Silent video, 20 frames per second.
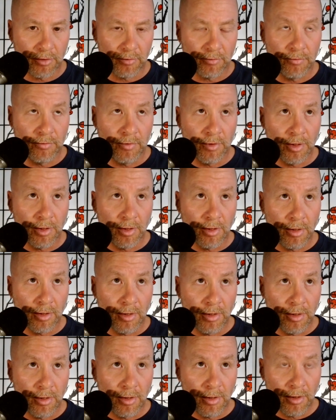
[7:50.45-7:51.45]
of
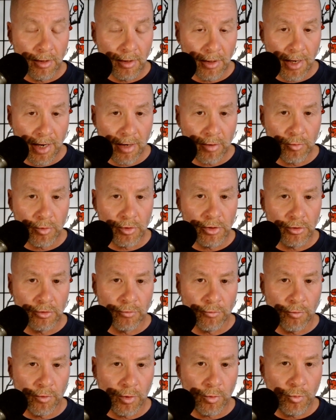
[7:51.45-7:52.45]
language is
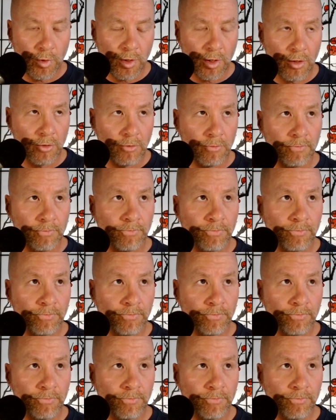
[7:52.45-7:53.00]
free will.